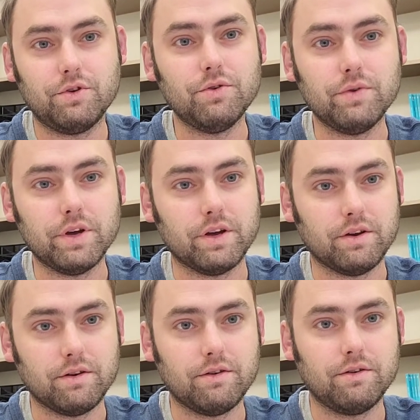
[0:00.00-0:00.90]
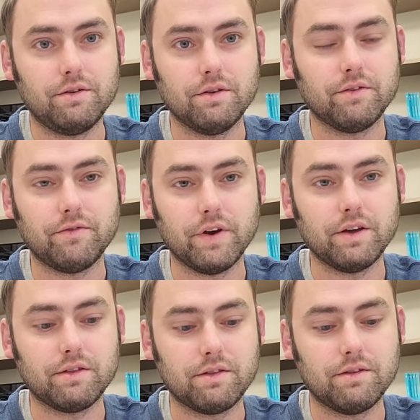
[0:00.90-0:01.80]
tuned in to the
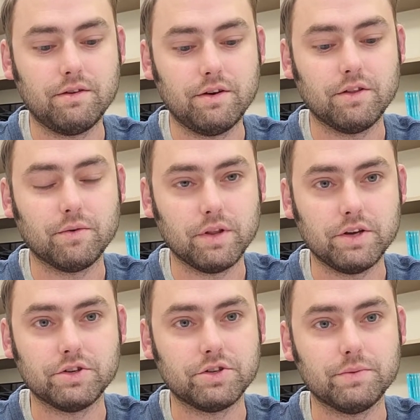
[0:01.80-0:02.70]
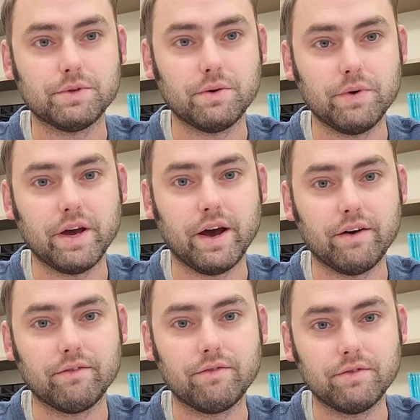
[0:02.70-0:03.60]
faith and the relationships that we
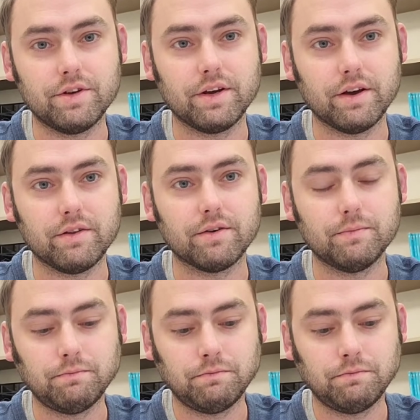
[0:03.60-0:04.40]
have together.